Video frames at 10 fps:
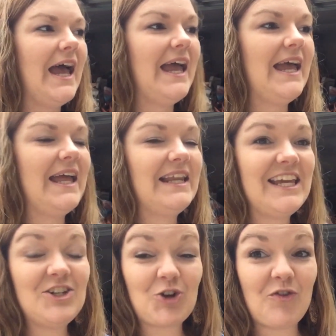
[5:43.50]
and
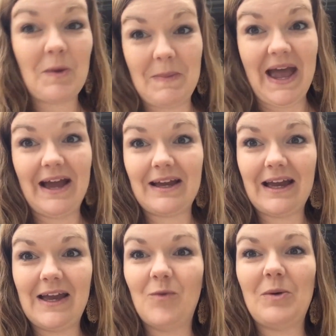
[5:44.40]
he drove it back,
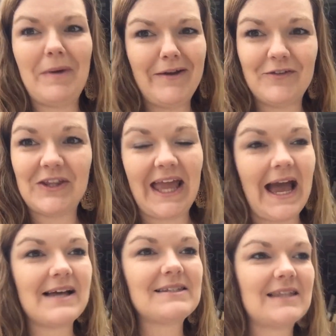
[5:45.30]
and we paid for the
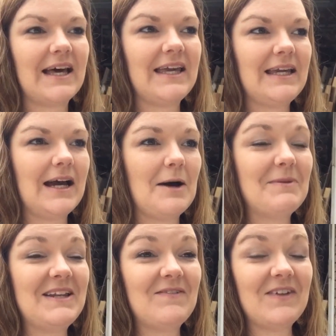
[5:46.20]
gas. Like,
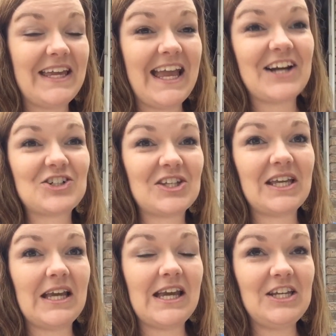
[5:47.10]
um, and he
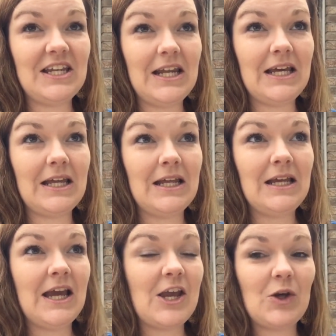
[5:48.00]
actually, he did it,
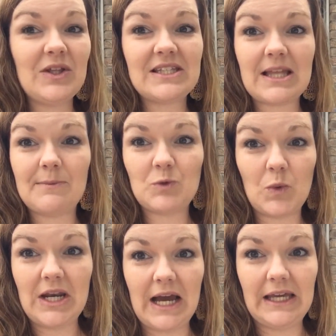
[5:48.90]
he only slept
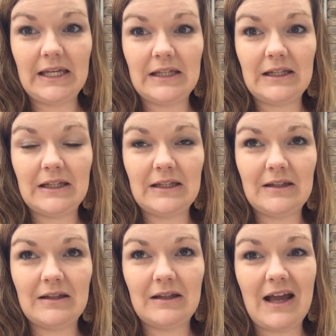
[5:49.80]
one night.
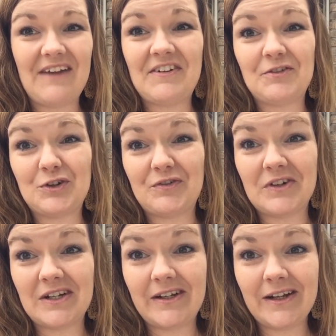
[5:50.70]
I've never
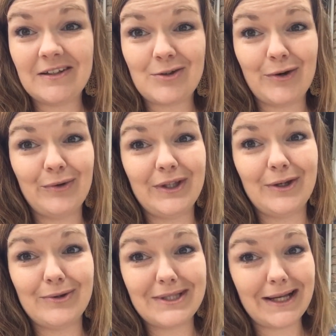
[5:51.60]
driven to Texas, so I don't really
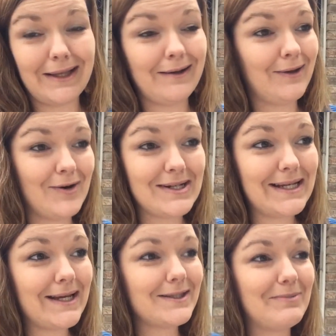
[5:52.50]
know exactly how long it
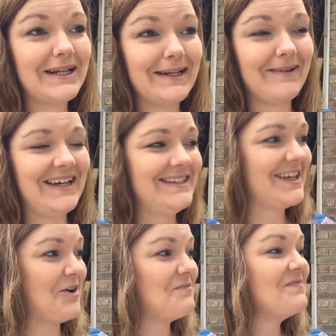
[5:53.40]
takes, but anyway,
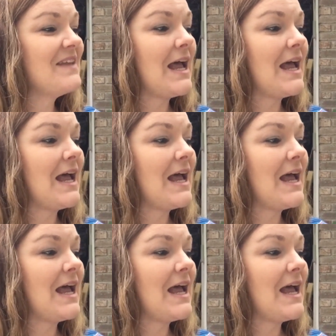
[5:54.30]
so